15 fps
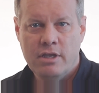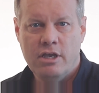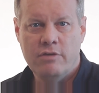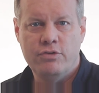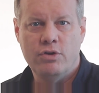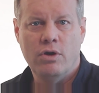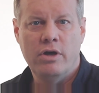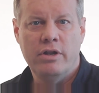
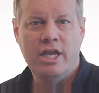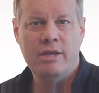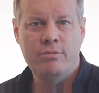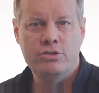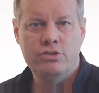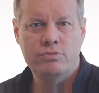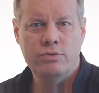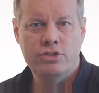If you're
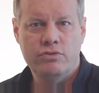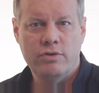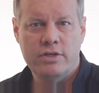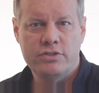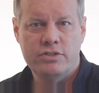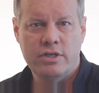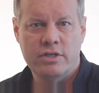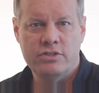unable to
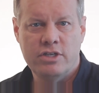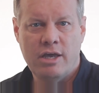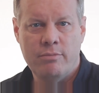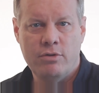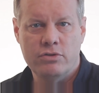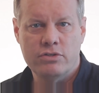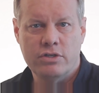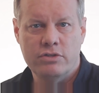address the
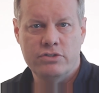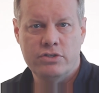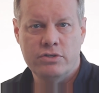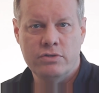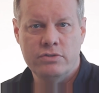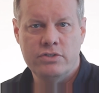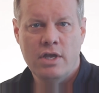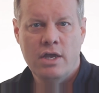examiner's
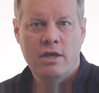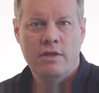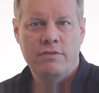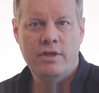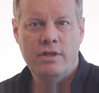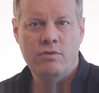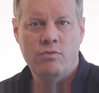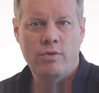concerns,
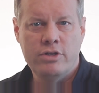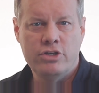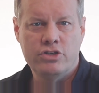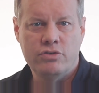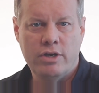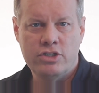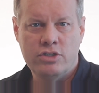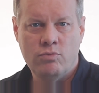then
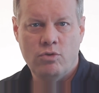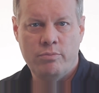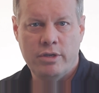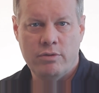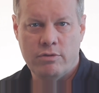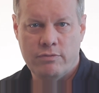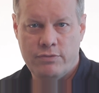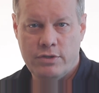registration will
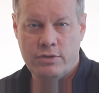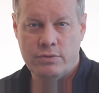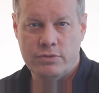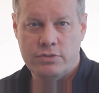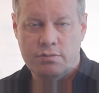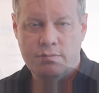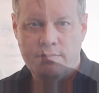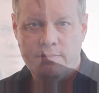be
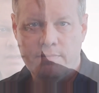refused.